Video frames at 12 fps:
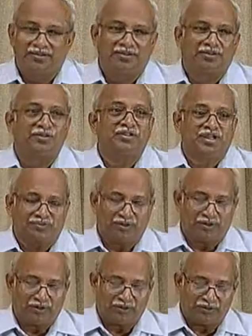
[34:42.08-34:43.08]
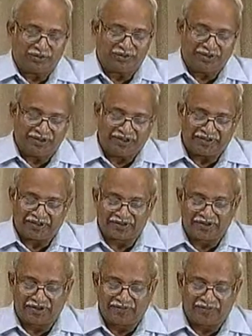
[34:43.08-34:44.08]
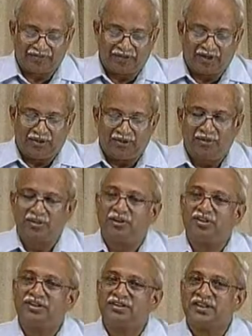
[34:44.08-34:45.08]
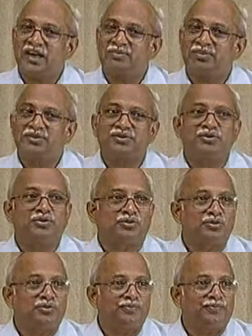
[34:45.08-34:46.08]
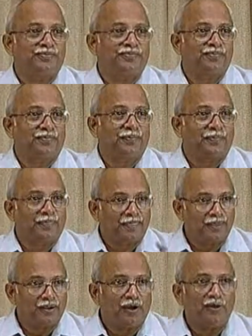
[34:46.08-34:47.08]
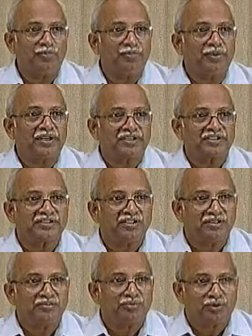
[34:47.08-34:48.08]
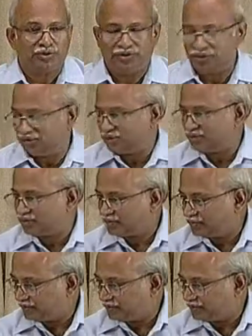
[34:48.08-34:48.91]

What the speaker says: So that photograph was very interesting. But all this happens due to operational procedures.